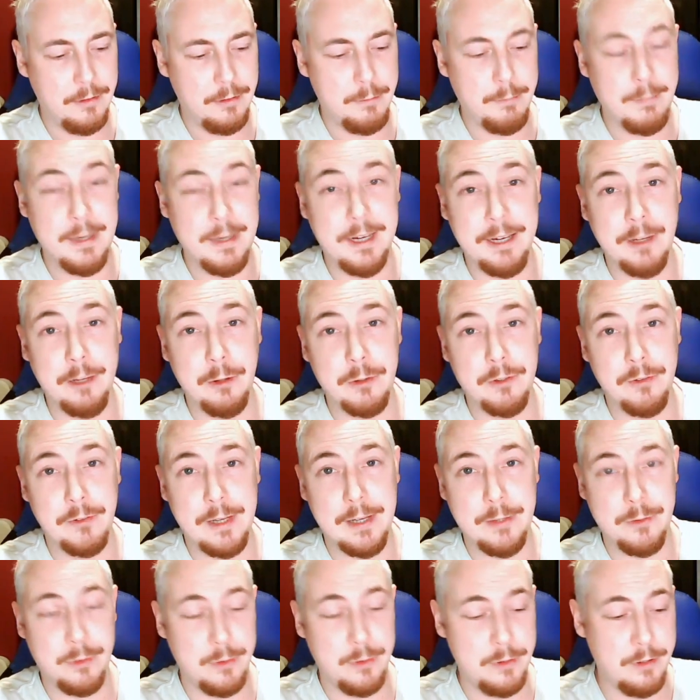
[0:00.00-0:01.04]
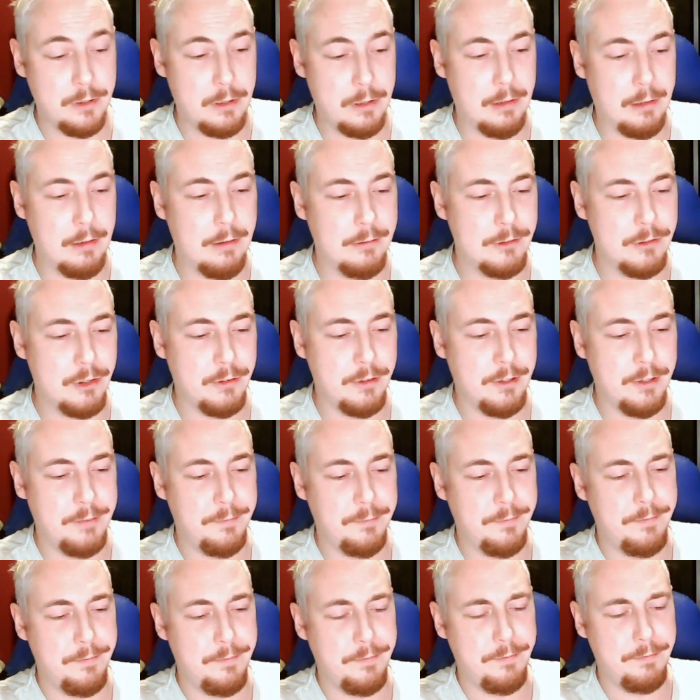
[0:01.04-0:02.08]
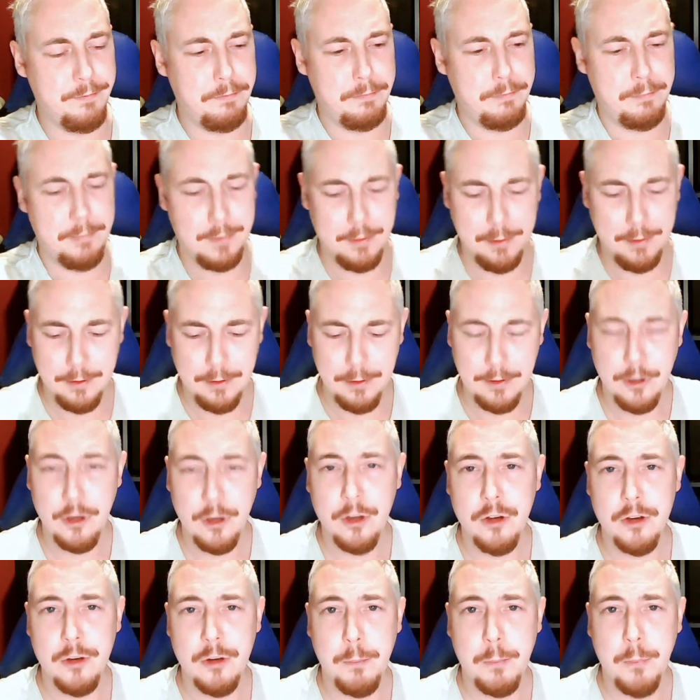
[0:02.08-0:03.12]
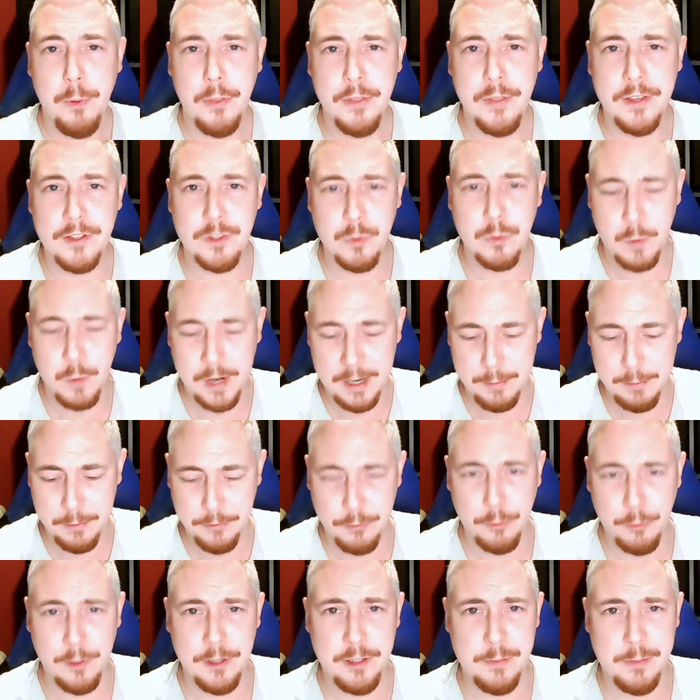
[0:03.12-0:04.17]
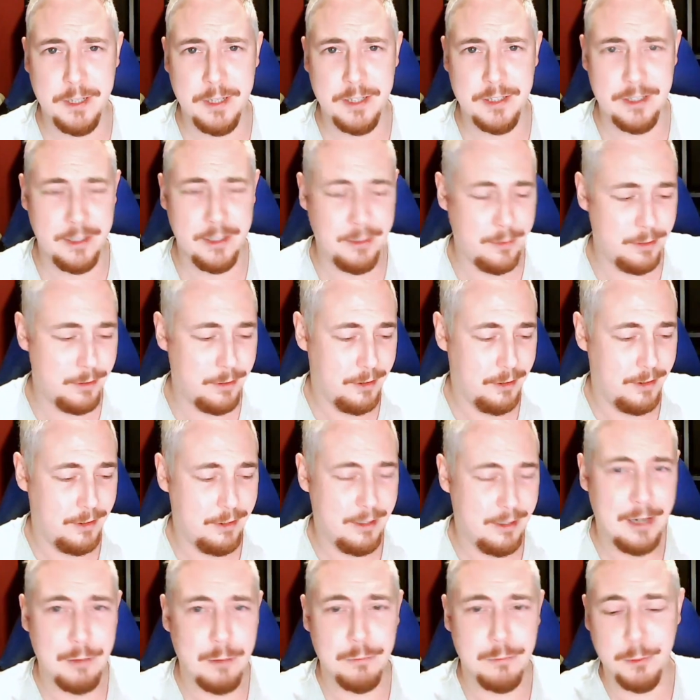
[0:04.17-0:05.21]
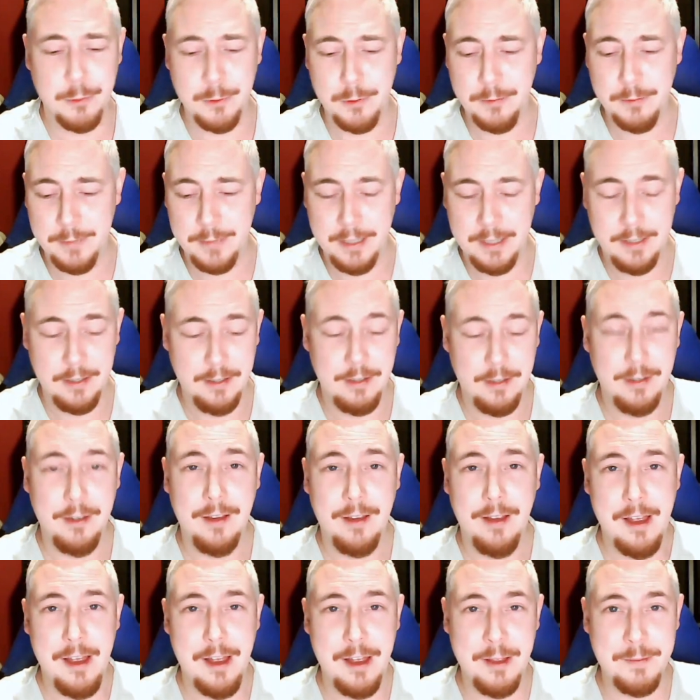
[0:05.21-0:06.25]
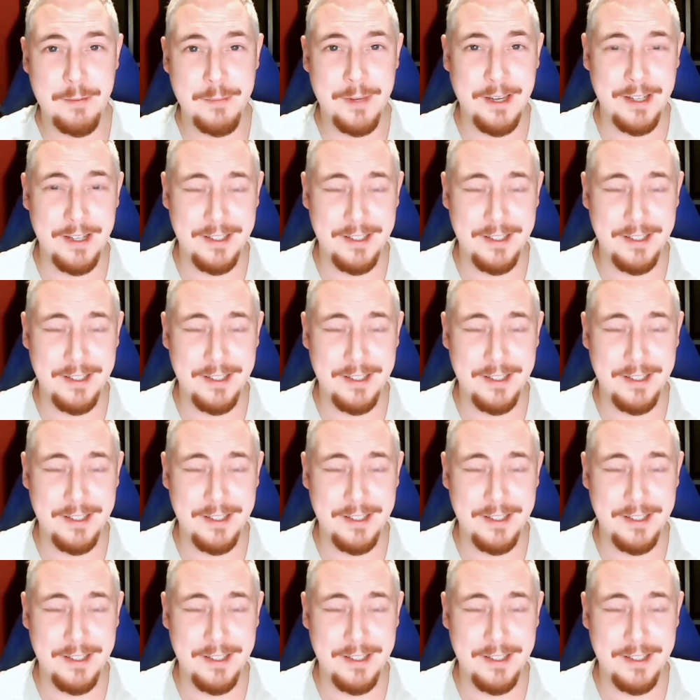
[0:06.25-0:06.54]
making lots of loud noise. Sorry. Put things away before I speak to you. How rude of me. Um,